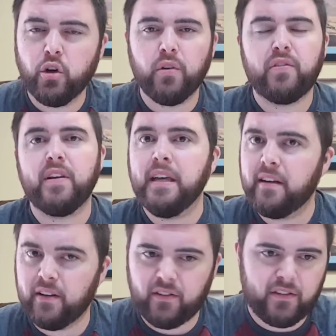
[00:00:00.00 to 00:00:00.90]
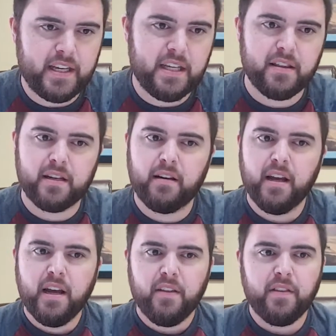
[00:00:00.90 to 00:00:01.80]
You don't seek to see
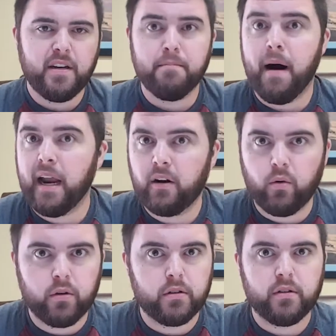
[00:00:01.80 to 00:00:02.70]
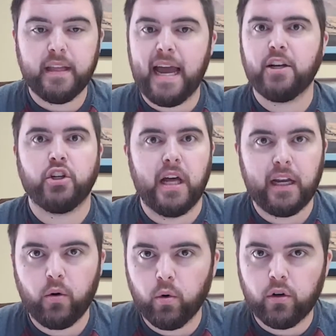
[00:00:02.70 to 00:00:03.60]
the demonic world, the
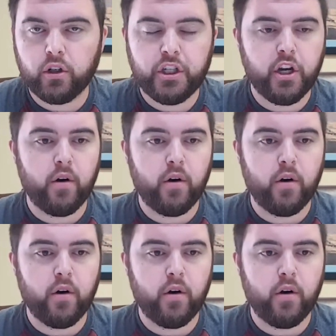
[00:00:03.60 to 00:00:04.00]
angelic world.